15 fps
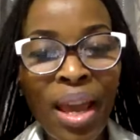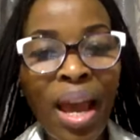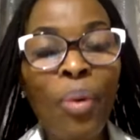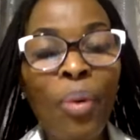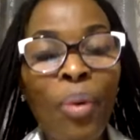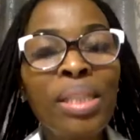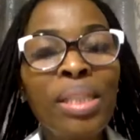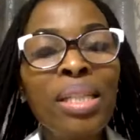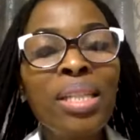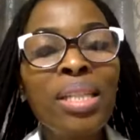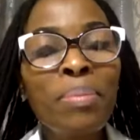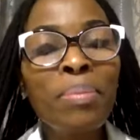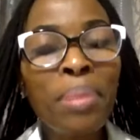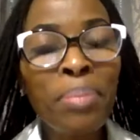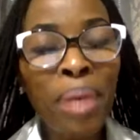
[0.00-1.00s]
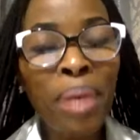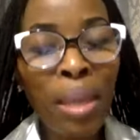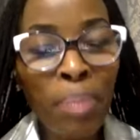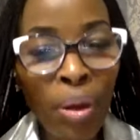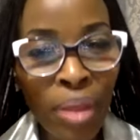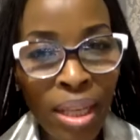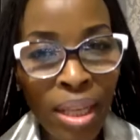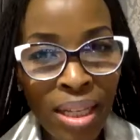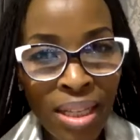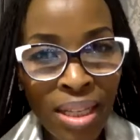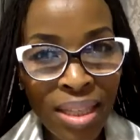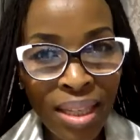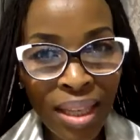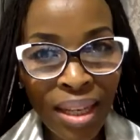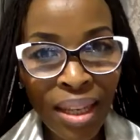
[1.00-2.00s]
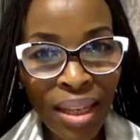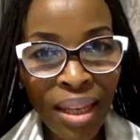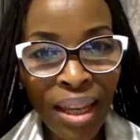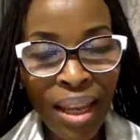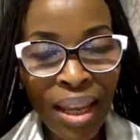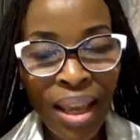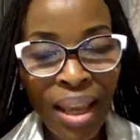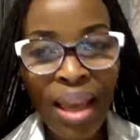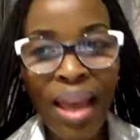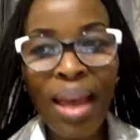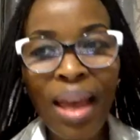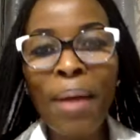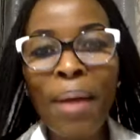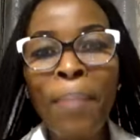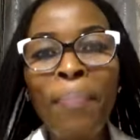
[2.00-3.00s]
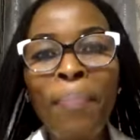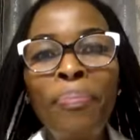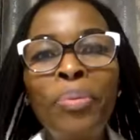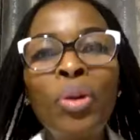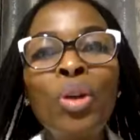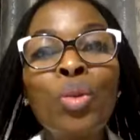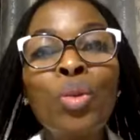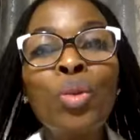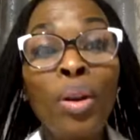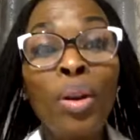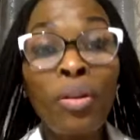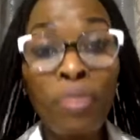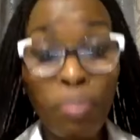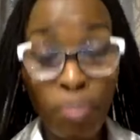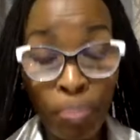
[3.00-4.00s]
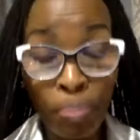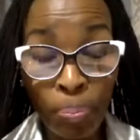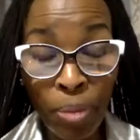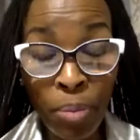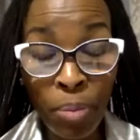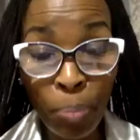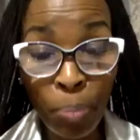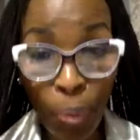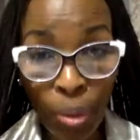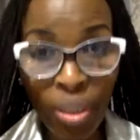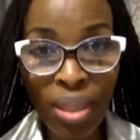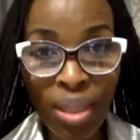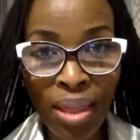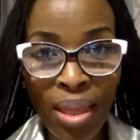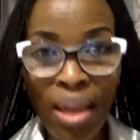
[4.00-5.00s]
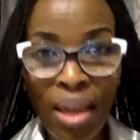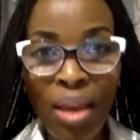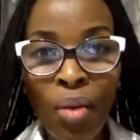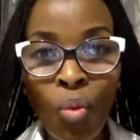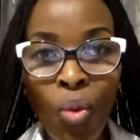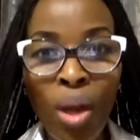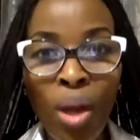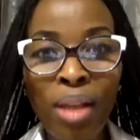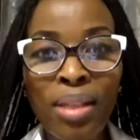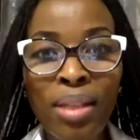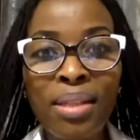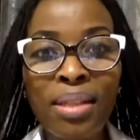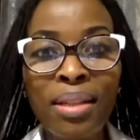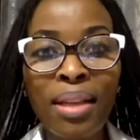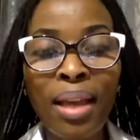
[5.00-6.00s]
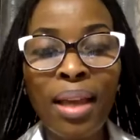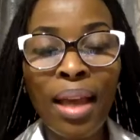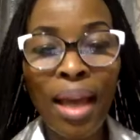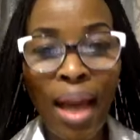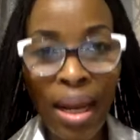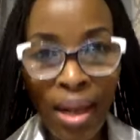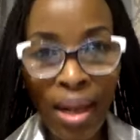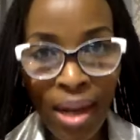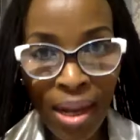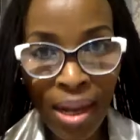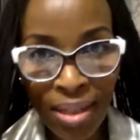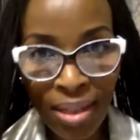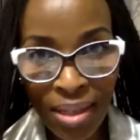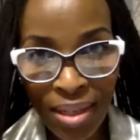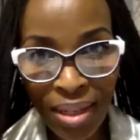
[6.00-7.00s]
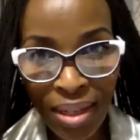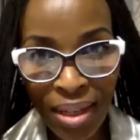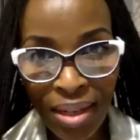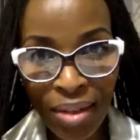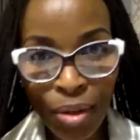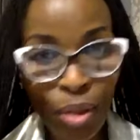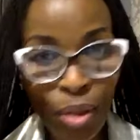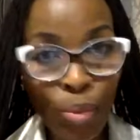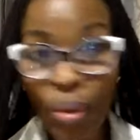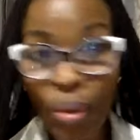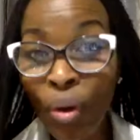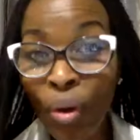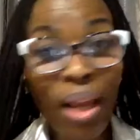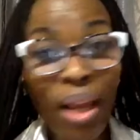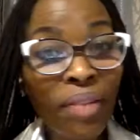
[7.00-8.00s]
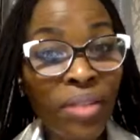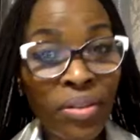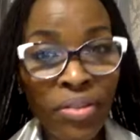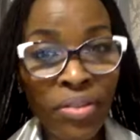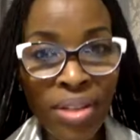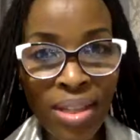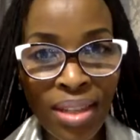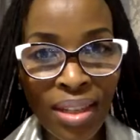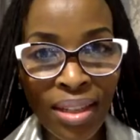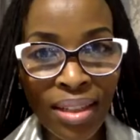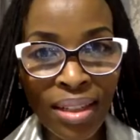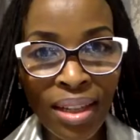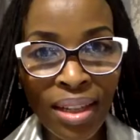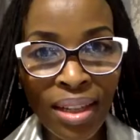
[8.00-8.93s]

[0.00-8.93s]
I was teaching people about their skin um, because one of the important thing was analyze the skin because we all have different skin.